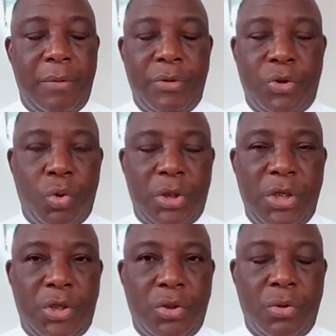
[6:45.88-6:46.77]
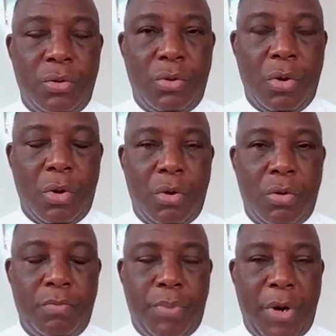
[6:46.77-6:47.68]
resorting to
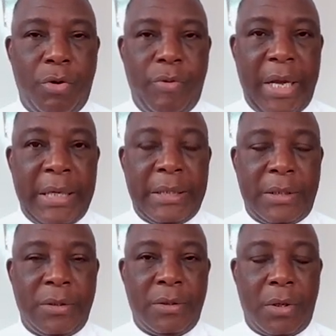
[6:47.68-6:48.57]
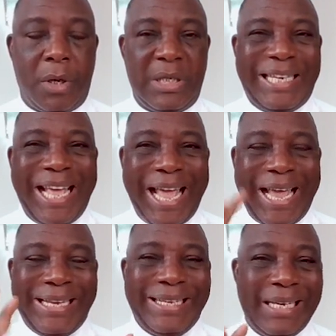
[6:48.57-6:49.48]
local borrowing to
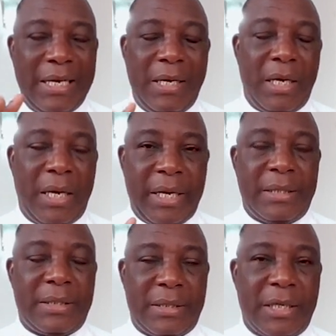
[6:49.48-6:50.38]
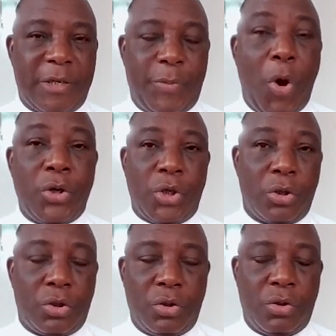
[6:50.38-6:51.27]
contain its
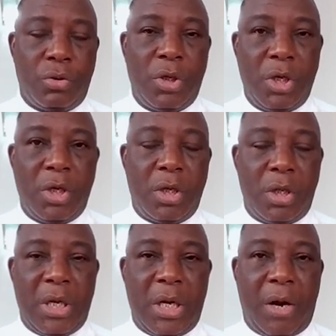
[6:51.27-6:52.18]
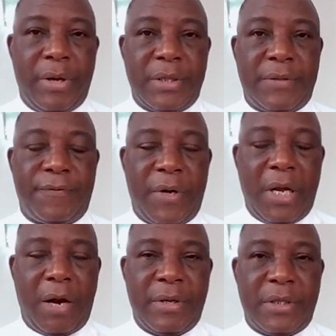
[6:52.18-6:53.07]
exposure to the current
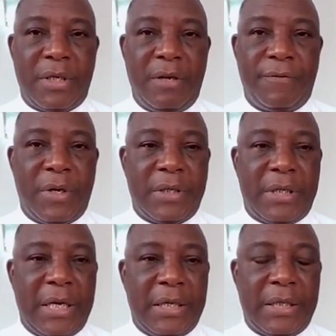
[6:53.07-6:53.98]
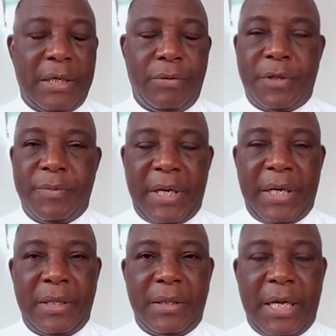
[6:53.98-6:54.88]
foreign currency volatility, which
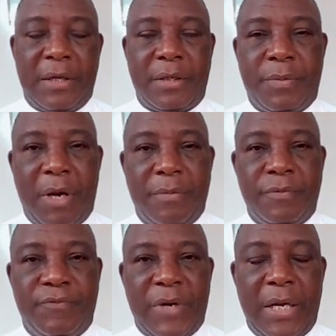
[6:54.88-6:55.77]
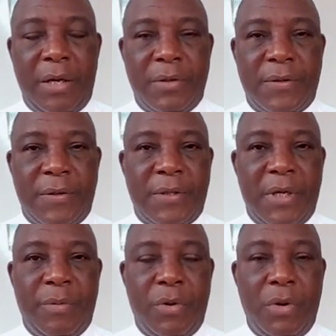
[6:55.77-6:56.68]
making debts become very
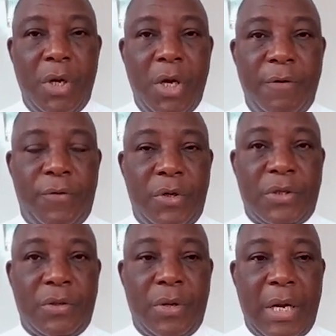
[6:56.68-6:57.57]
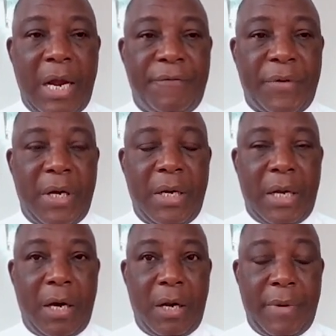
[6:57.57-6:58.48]
unsustainable for the Southern African
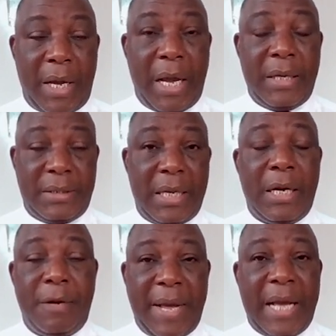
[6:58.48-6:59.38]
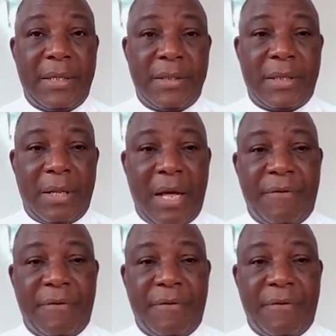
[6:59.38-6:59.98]
economy. And Standard Bank in South